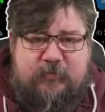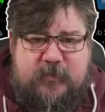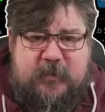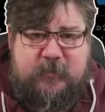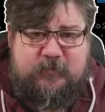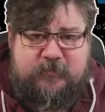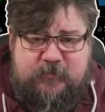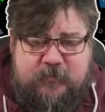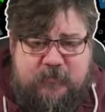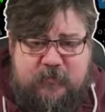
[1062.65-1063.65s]
So
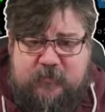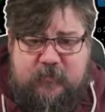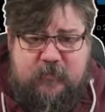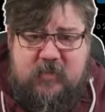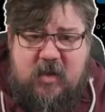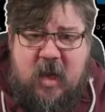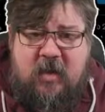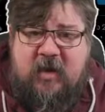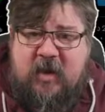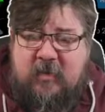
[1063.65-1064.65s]

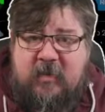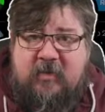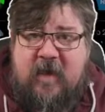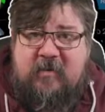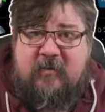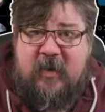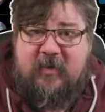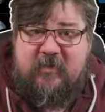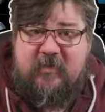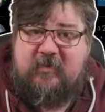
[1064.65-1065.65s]
I've had a couple of test
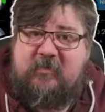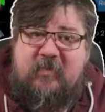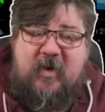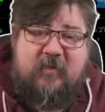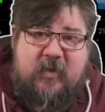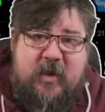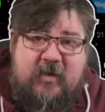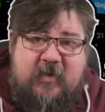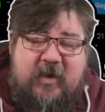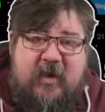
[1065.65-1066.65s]
flights, done a few
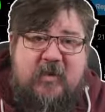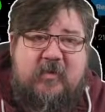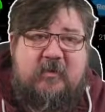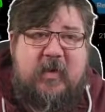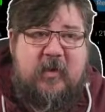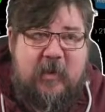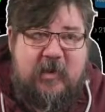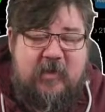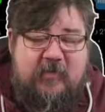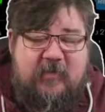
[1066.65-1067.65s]
little videos, been
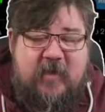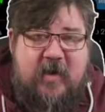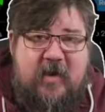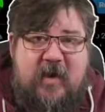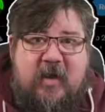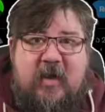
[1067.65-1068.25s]
quite good fun.